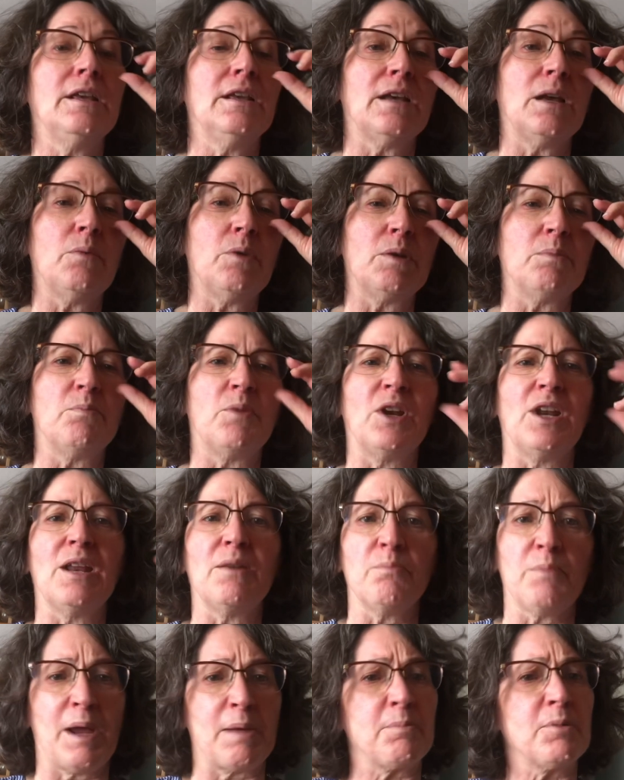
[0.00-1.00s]
I wouldn't put in
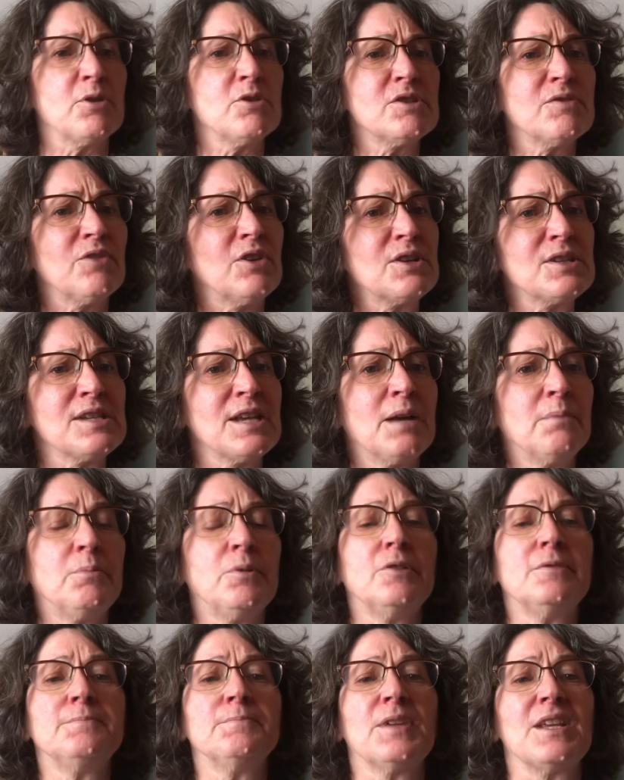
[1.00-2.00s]
peppers, for
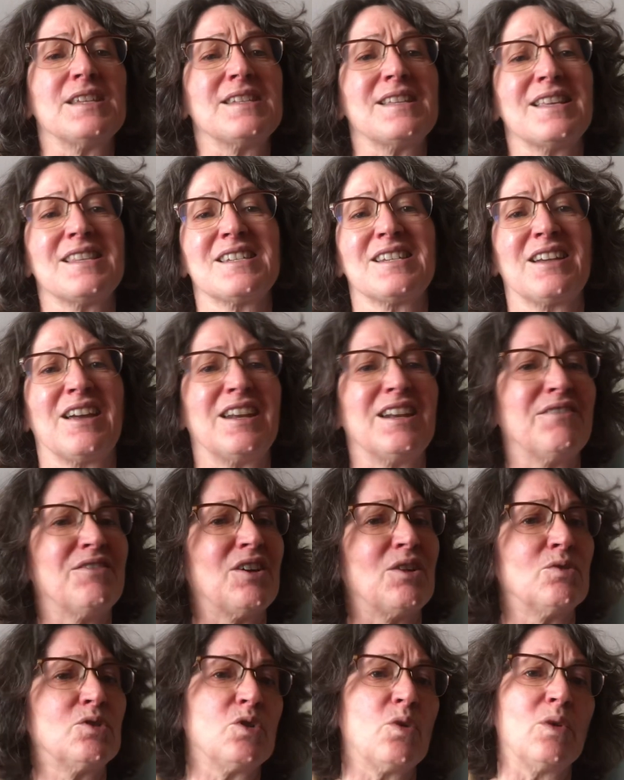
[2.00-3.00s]
example, because that's kind of a
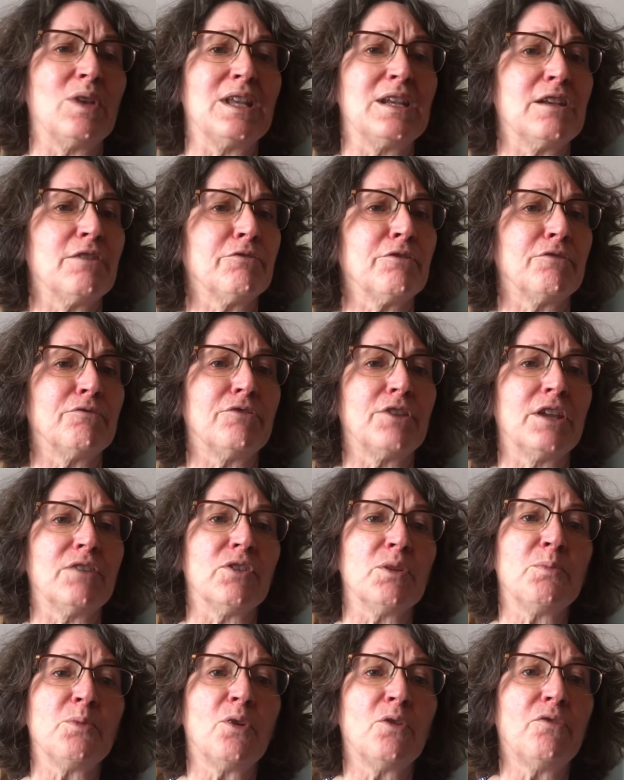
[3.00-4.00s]
totally different flavor
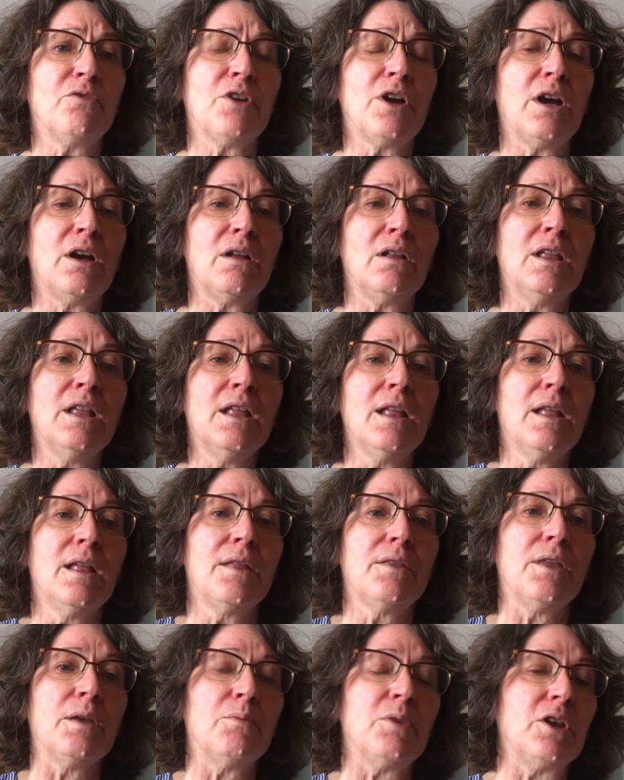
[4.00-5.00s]
profile
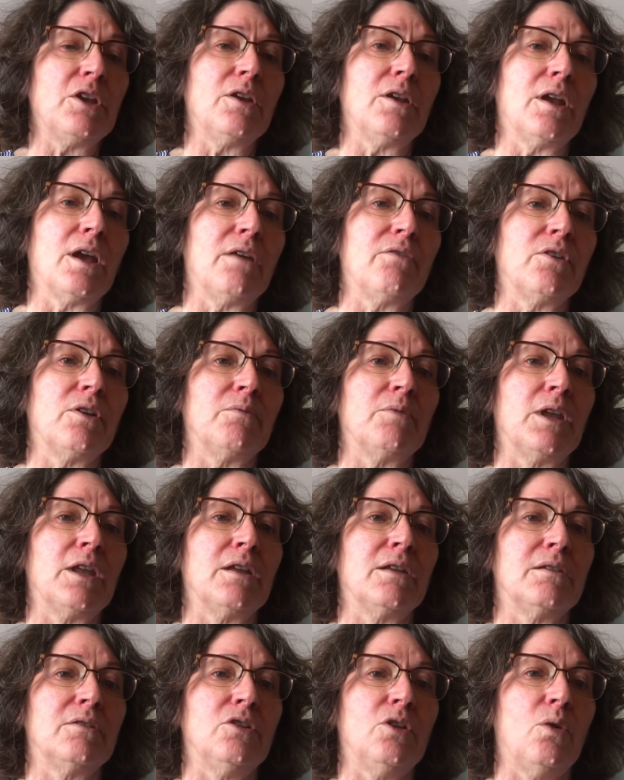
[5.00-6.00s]
than what you have
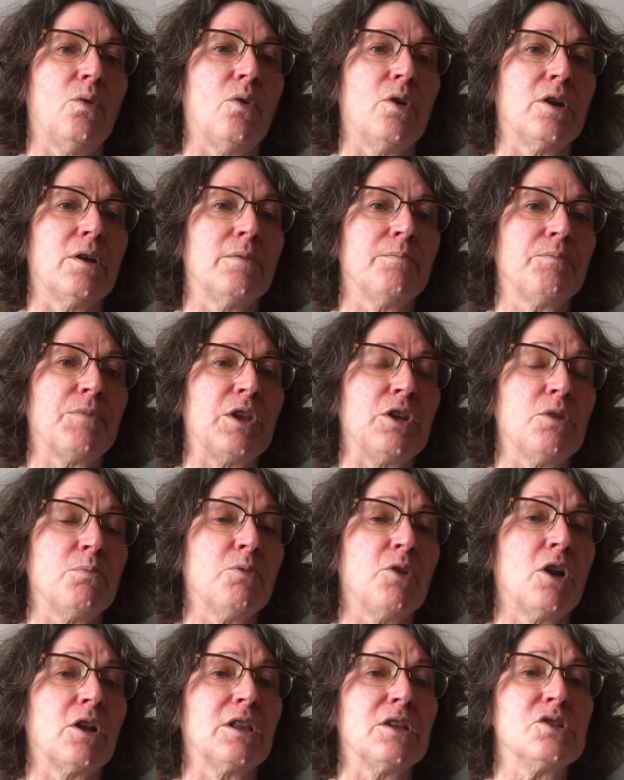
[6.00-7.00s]
in your
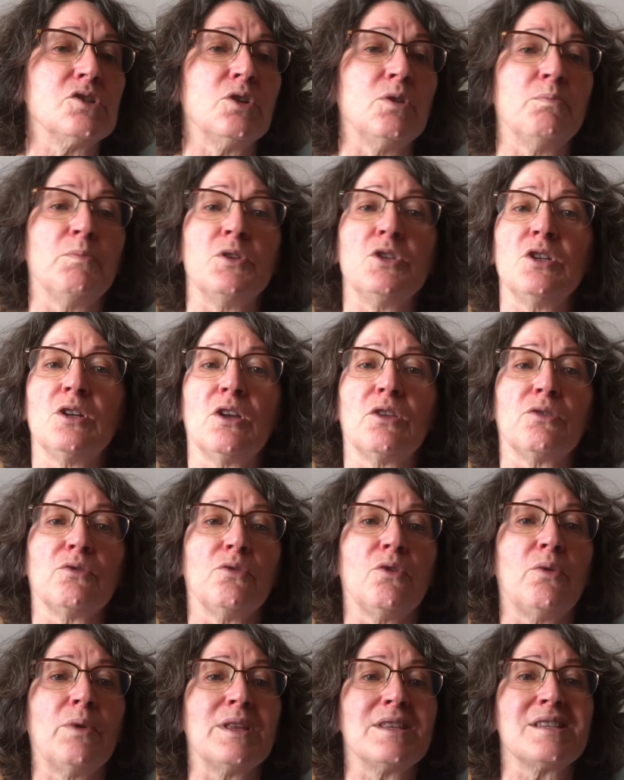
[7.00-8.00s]
broccoli soup. But you could
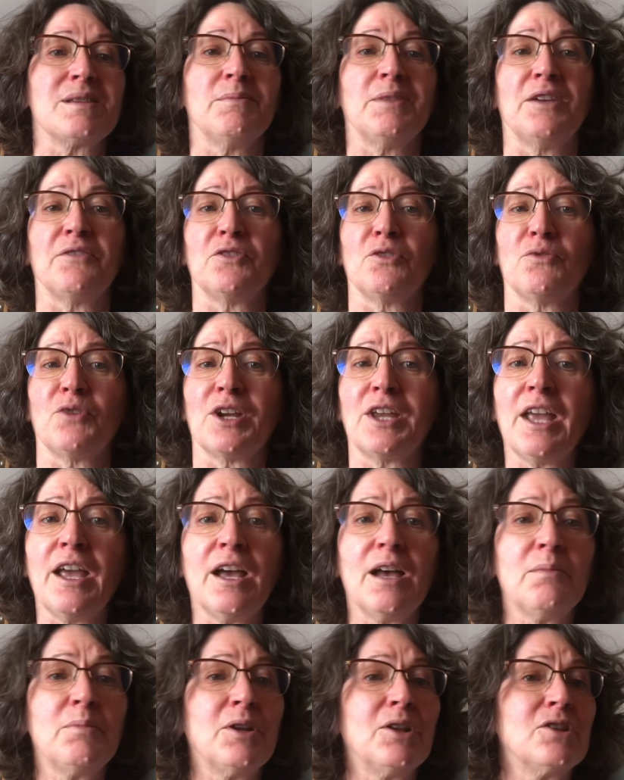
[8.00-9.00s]
throw in some leftover
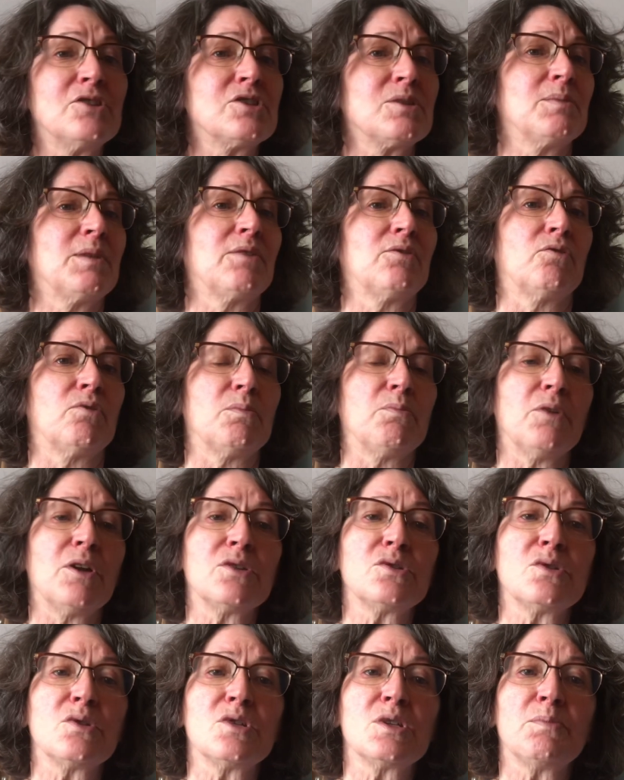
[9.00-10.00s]
cabbage, some leftover
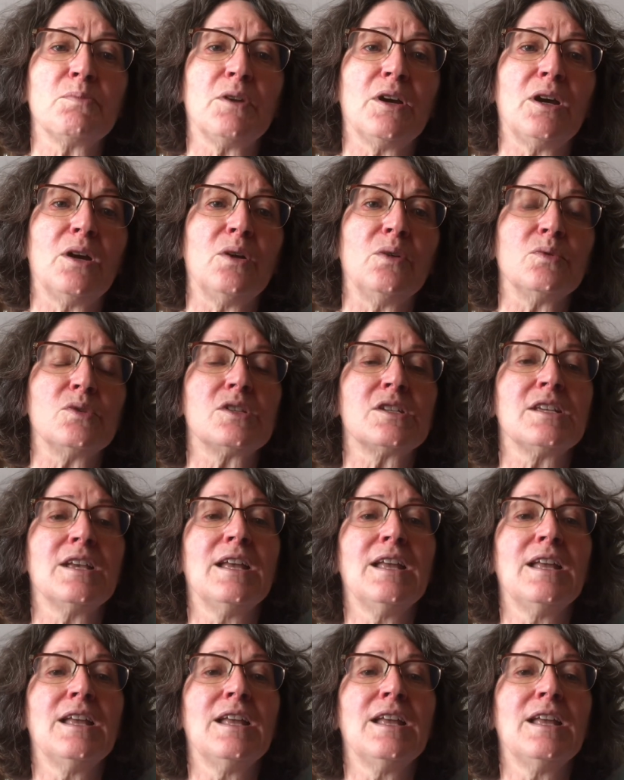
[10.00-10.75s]
Brussels sprouts.